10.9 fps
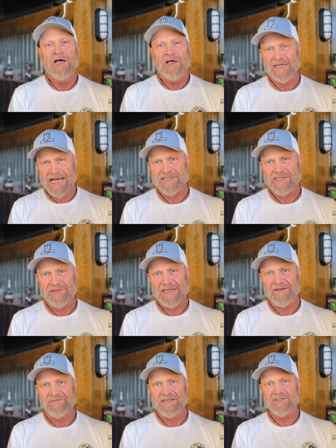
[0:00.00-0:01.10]
The guys that think
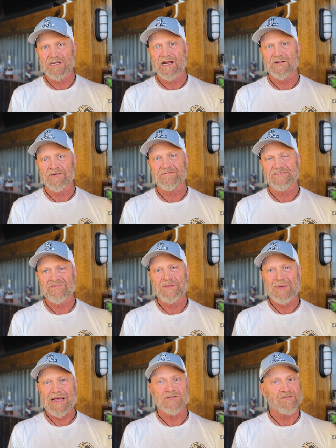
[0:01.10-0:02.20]
if it isn't 150
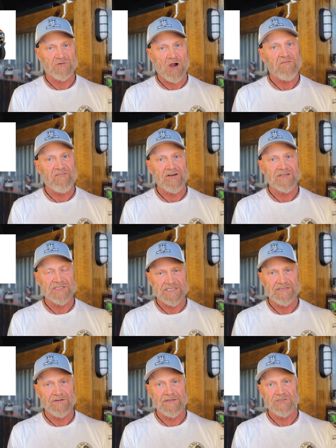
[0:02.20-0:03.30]
pounds of raw fucking
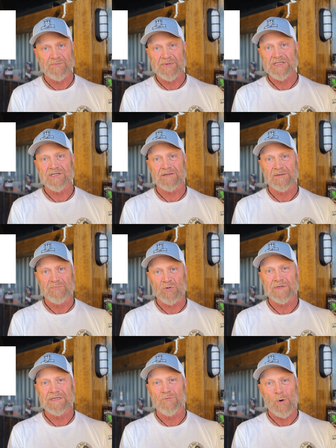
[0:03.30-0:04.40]
steel that you're basically
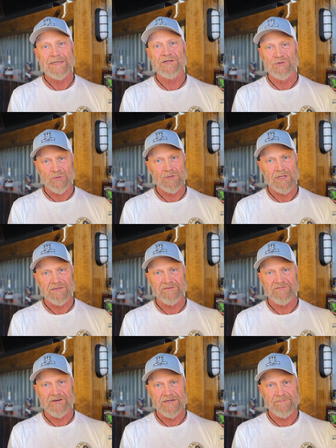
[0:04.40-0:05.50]
bolting a wet noodle on your
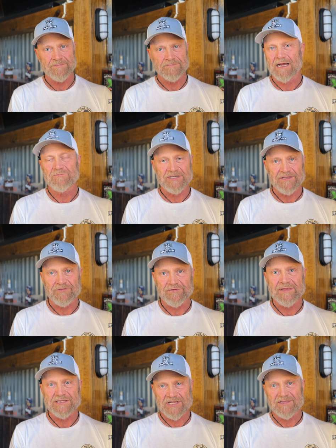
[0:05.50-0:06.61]
frame. I'm reading through
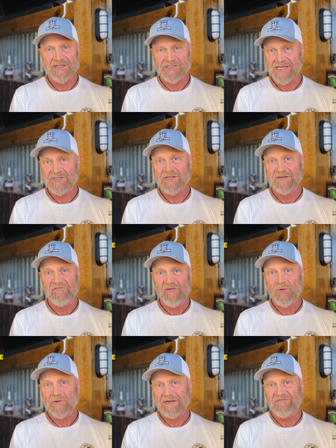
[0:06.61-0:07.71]
these like this thing's gonna
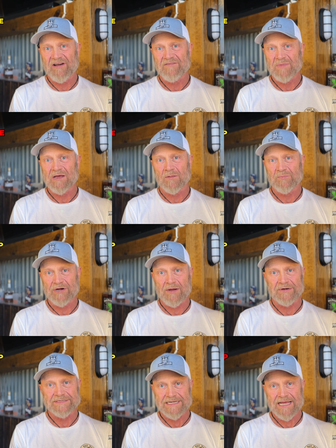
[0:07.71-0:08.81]
fold at 5
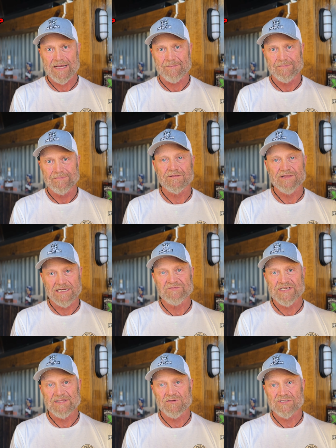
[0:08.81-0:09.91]
mph tap. That I've
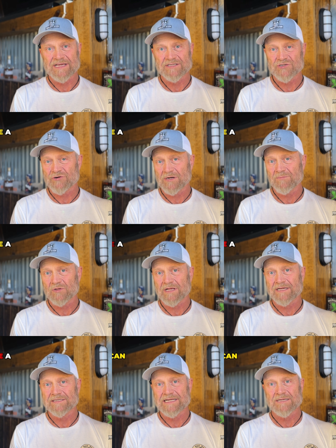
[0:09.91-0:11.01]
seen those things crumble like
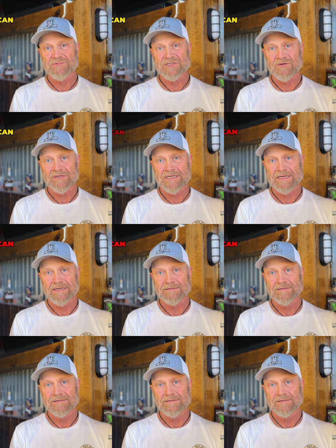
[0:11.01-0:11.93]
a damn soda can.